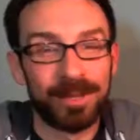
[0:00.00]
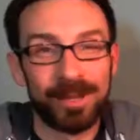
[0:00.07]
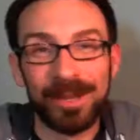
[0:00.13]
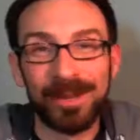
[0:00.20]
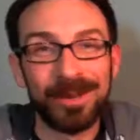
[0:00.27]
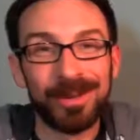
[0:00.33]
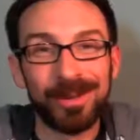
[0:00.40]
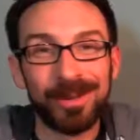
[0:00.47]

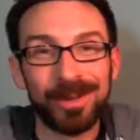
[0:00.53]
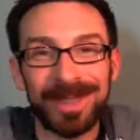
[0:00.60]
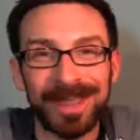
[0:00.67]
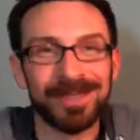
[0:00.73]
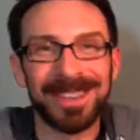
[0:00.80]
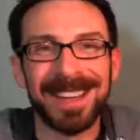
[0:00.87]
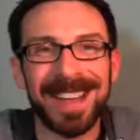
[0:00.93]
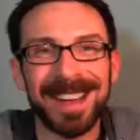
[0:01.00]
to
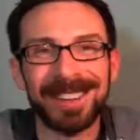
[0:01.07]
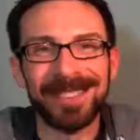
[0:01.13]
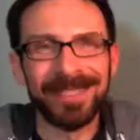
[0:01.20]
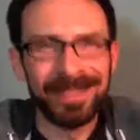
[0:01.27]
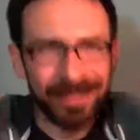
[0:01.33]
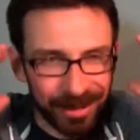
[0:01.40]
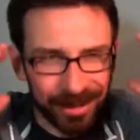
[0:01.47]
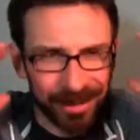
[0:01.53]
their
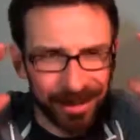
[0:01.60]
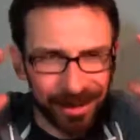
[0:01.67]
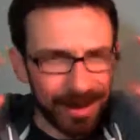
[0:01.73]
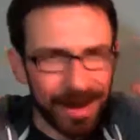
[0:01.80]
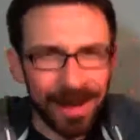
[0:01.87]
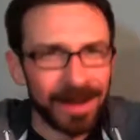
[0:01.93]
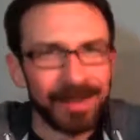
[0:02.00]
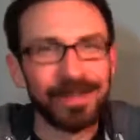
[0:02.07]
reactions, to their
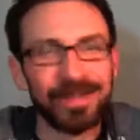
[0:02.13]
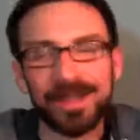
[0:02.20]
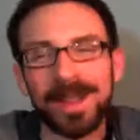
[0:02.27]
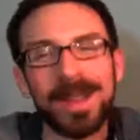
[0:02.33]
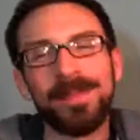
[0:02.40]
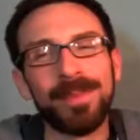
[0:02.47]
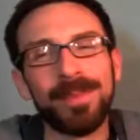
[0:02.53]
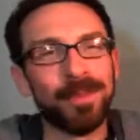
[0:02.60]
just
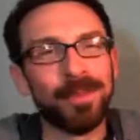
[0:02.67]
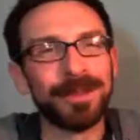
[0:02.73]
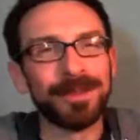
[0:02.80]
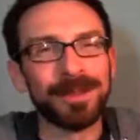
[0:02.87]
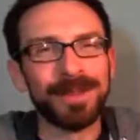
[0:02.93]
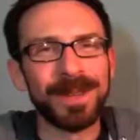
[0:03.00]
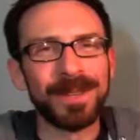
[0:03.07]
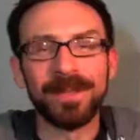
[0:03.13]

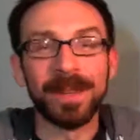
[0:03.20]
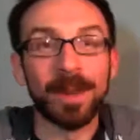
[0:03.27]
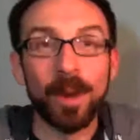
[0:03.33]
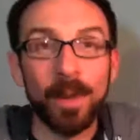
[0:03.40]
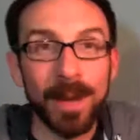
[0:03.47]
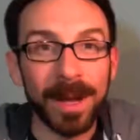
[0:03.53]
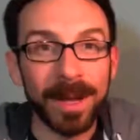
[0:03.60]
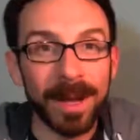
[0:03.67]
bewilderment of like,
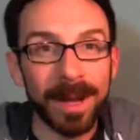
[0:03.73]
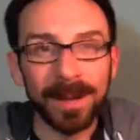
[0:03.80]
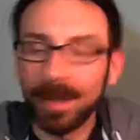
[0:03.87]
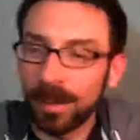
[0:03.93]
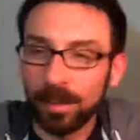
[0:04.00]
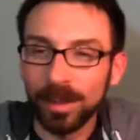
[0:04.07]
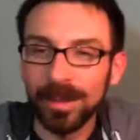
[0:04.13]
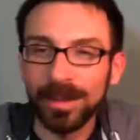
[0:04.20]
oh my god,
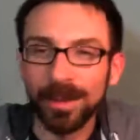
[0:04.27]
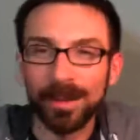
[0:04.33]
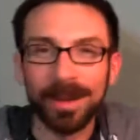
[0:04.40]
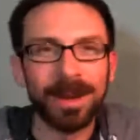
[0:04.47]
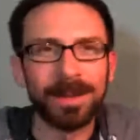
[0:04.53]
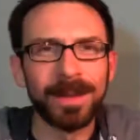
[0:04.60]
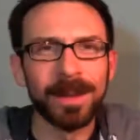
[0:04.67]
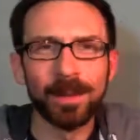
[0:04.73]
like, what's going
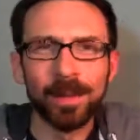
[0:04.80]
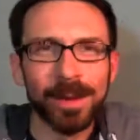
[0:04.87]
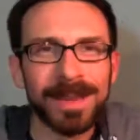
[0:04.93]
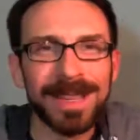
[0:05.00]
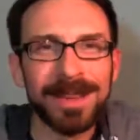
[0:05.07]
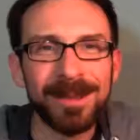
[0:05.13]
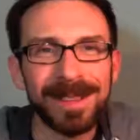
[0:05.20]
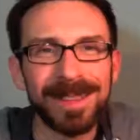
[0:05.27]
on up there? We're
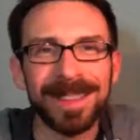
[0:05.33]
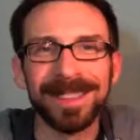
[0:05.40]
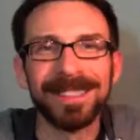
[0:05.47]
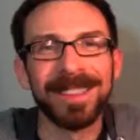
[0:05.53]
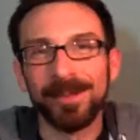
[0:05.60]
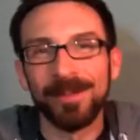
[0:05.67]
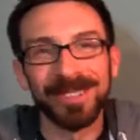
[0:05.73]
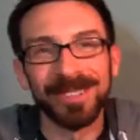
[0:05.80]
hearing this,
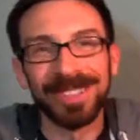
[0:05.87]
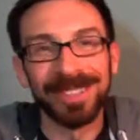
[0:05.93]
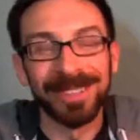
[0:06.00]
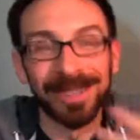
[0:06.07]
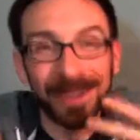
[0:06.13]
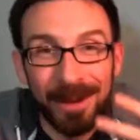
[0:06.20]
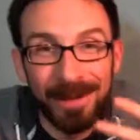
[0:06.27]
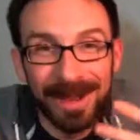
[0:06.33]
and we're sitting
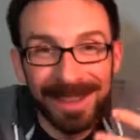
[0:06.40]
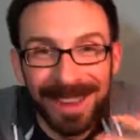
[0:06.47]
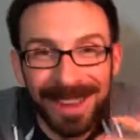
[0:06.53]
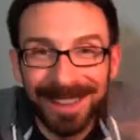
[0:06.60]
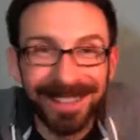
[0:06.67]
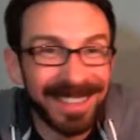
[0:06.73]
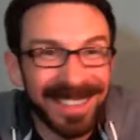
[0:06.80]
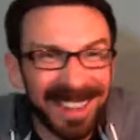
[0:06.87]
there like, oh my
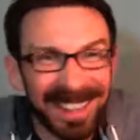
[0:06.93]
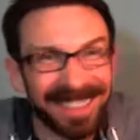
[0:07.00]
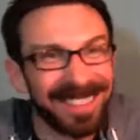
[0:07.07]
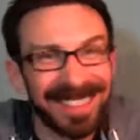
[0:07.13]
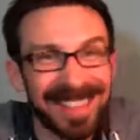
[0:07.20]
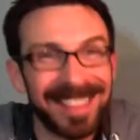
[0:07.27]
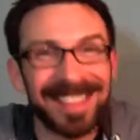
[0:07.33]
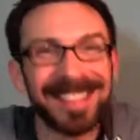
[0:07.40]
god, like,
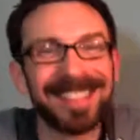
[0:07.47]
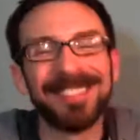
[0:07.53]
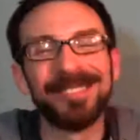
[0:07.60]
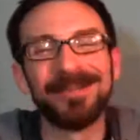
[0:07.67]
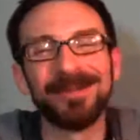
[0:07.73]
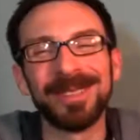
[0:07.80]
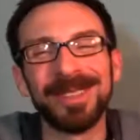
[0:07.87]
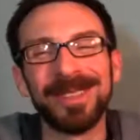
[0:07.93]
they think this
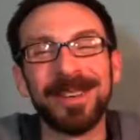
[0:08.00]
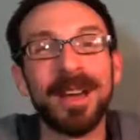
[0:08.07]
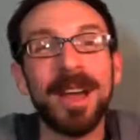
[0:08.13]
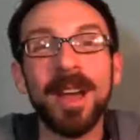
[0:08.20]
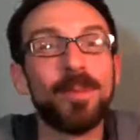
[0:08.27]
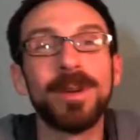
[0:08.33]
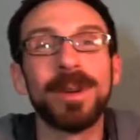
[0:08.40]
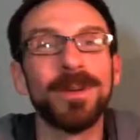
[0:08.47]
is real.
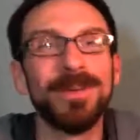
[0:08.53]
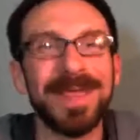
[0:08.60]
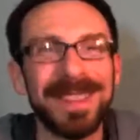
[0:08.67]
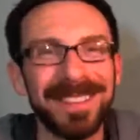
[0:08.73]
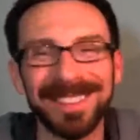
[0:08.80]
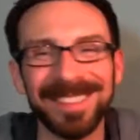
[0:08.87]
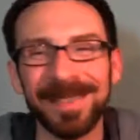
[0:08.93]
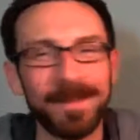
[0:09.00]
We're
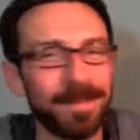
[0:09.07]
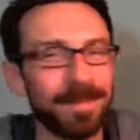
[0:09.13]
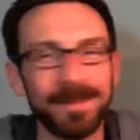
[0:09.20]
amazing.